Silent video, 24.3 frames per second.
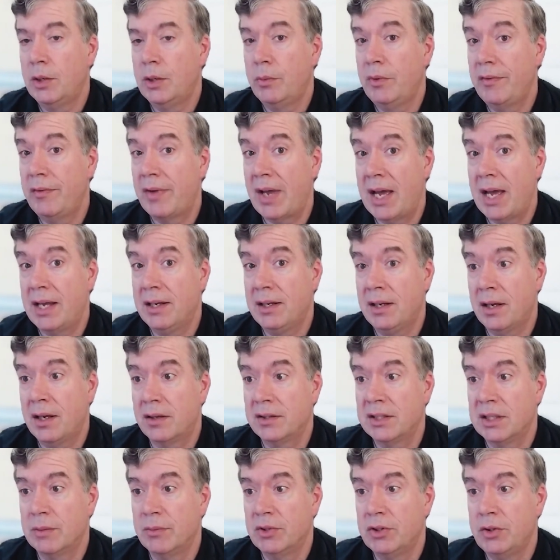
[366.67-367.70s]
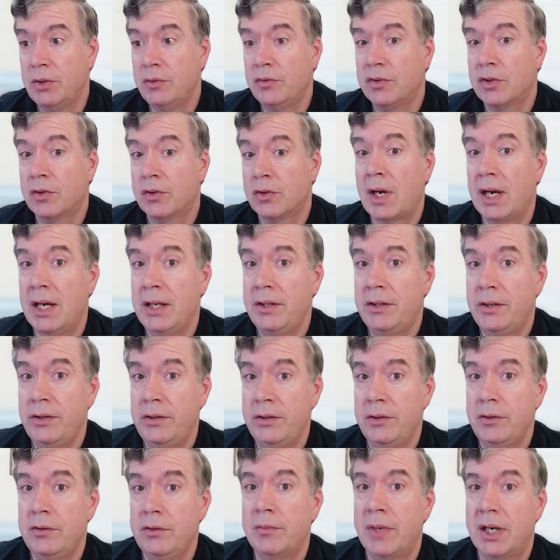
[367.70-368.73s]
we've had customers who've tried to
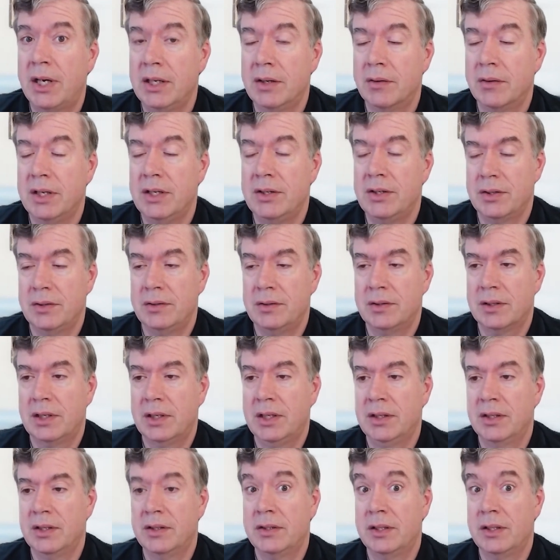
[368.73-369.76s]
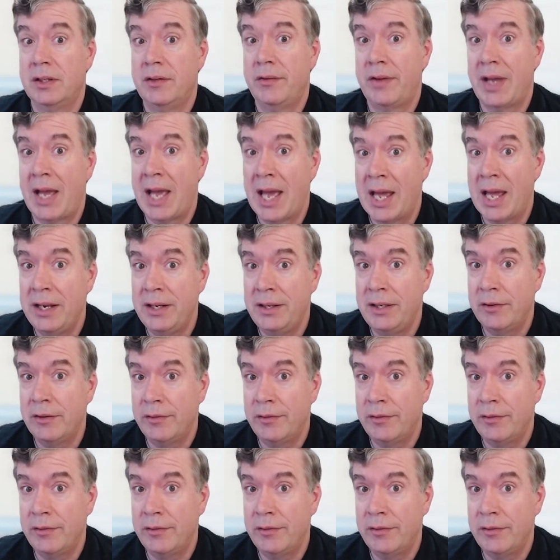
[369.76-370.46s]
do migrations like this and have had